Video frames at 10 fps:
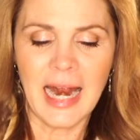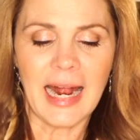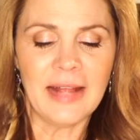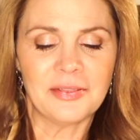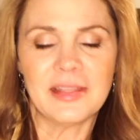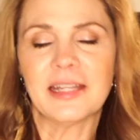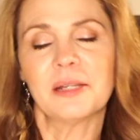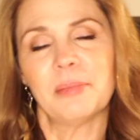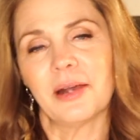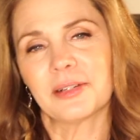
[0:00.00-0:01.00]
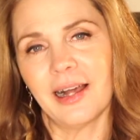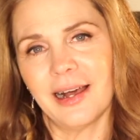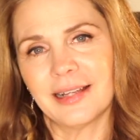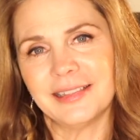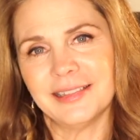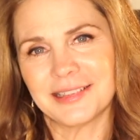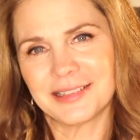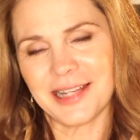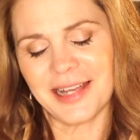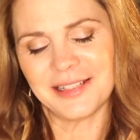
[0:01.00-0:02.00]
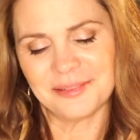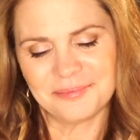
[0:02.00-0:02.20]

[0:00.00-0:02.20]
and think about God instead.